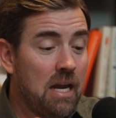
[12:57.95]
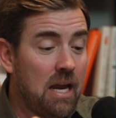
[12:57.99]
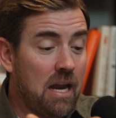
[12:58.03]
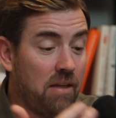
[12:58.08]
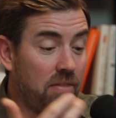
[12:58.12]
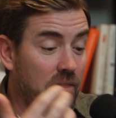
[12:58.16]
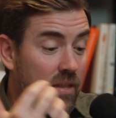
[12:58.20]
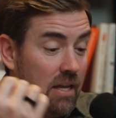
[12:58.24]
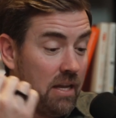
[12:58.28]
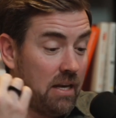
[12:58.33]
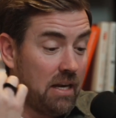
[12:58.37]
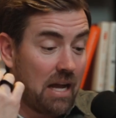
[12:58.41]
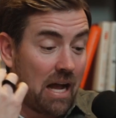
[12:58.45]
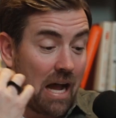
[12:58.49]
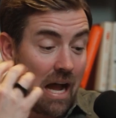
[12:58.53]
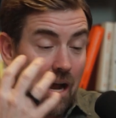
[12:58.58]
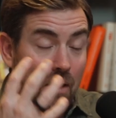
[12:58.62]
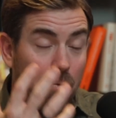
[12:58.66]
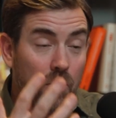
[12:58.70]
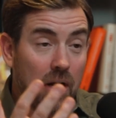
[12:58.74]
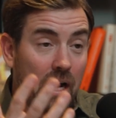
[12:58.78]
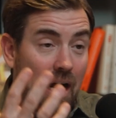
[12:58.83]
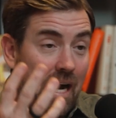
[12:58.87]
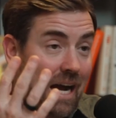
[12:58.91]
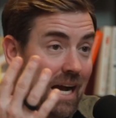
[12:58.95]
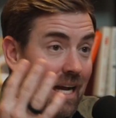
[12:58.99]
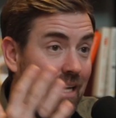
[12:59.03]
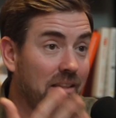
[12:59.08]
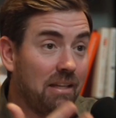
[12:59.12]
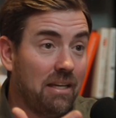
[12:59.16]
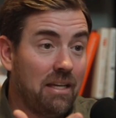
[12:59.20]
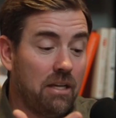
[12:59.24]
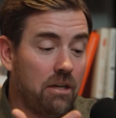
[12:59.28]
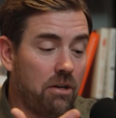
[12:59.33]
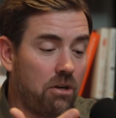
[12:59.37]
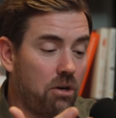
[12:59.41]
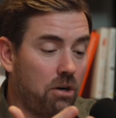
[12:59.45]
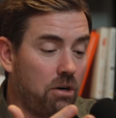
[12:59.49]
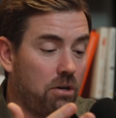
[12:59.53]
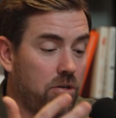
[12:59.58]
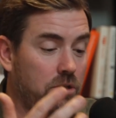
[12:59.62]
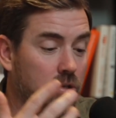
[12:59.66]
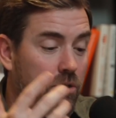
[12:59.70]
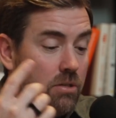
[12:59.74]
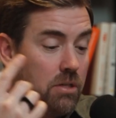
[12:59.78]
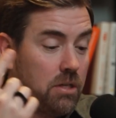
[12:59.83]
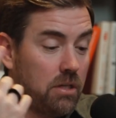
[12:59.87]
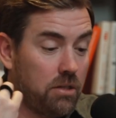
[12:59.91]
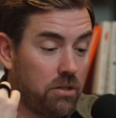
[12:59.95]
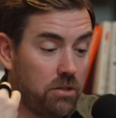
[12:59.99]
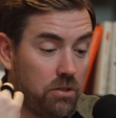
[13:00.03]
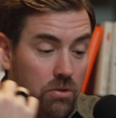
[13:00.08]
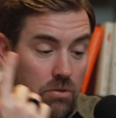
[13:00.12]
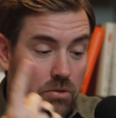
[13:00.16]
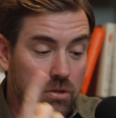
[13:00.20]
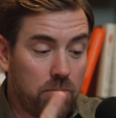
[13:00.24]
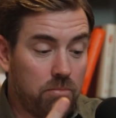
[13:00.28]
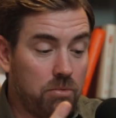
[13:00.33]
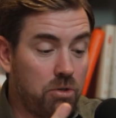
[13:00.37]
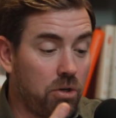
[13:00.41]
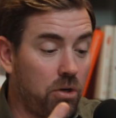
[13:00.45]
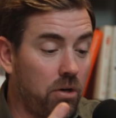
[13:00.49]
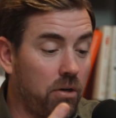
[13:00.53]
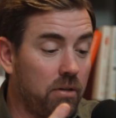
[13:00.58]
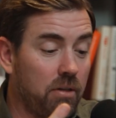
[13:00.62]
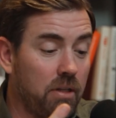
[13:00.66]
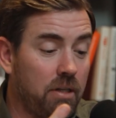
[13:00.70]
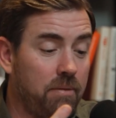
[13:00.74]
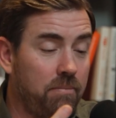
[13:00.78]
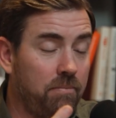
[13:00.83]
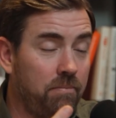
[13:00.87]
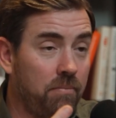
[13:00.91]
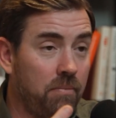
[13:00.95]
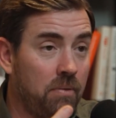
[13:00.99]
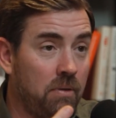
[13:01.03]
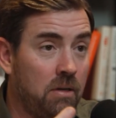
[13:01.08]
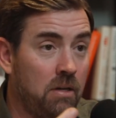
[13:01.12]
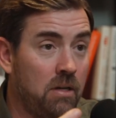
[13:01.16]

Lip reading: And then I would highly encourage you to do some journaling,